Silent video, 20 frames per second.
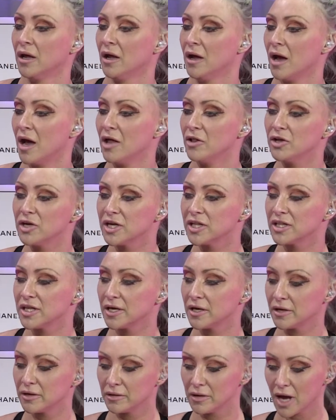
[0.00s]
I look at
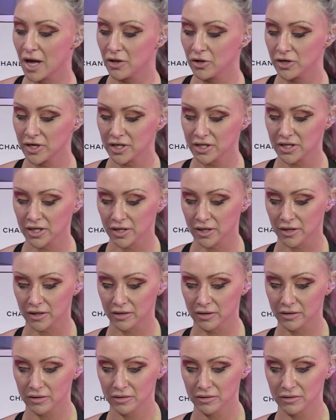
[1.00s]

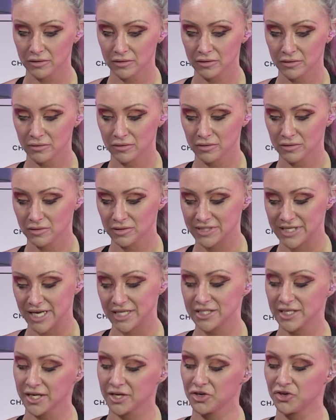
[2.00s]
the
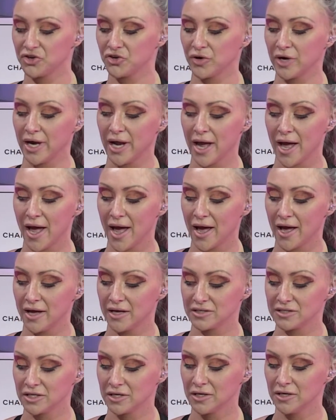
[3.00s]
dancing industry
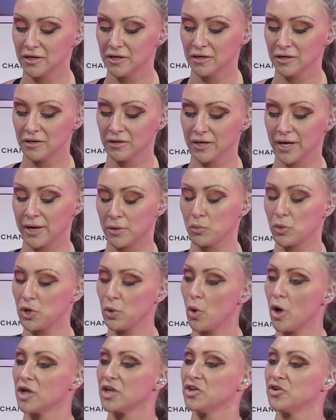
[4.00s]
as like you
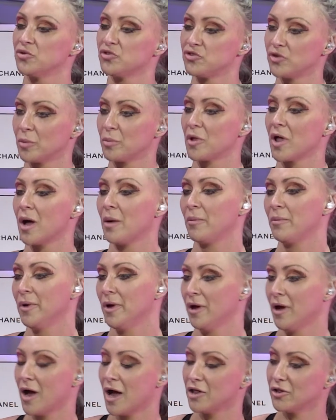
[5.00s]
walk into a strip club,
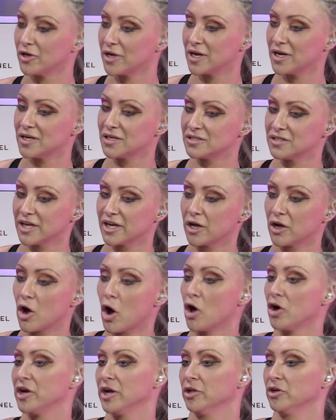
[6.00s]
I look at it as like a
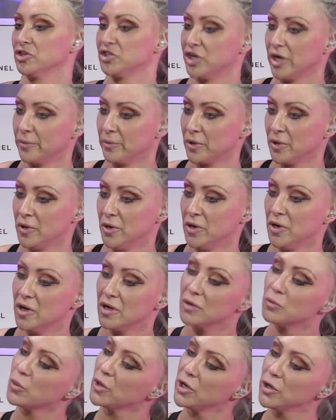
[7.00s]
car dealership.
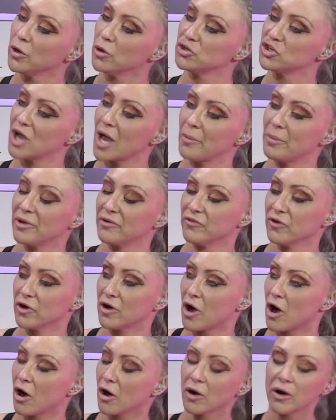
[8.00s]
When you go shopping for a
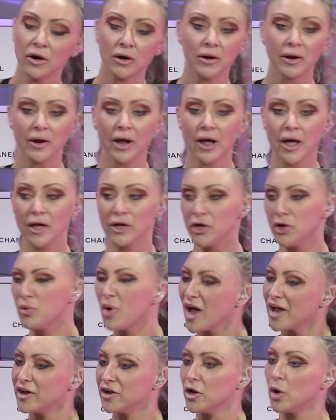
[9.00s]
car, you
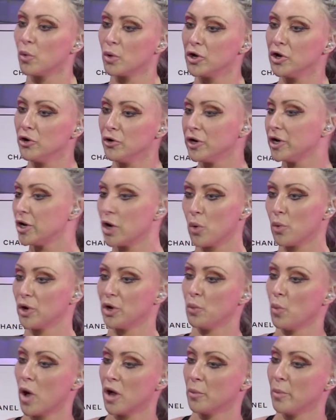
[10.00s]
kind of know, you already know what you
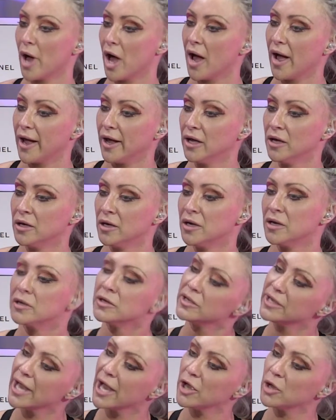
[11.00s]
want to buy.
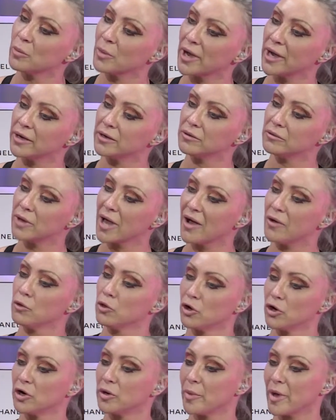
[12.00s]
Yeah, you might
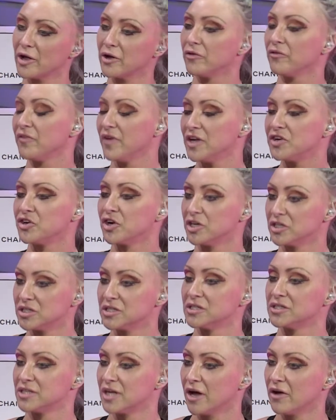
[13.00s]
learn about your features and
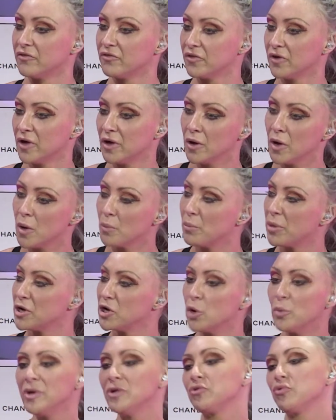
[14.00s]
stuff, but
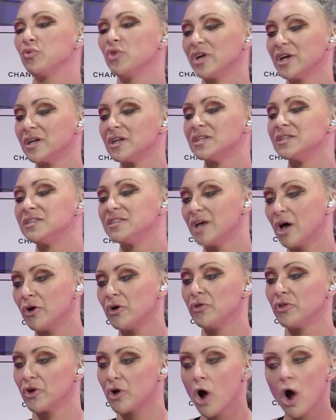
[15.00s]
nobody's really going to sell you
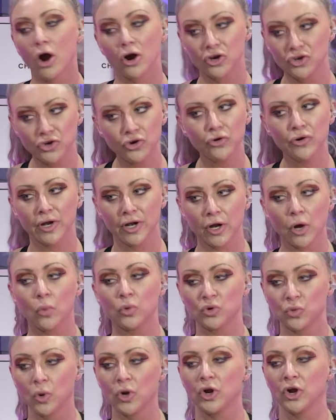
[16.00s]
the car because you already know
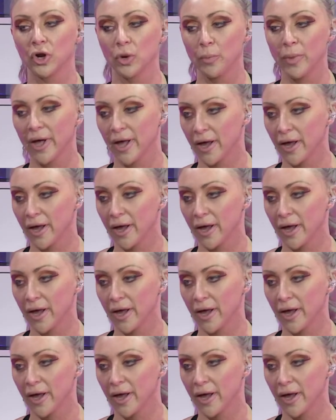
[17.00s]
which one you're going to pick.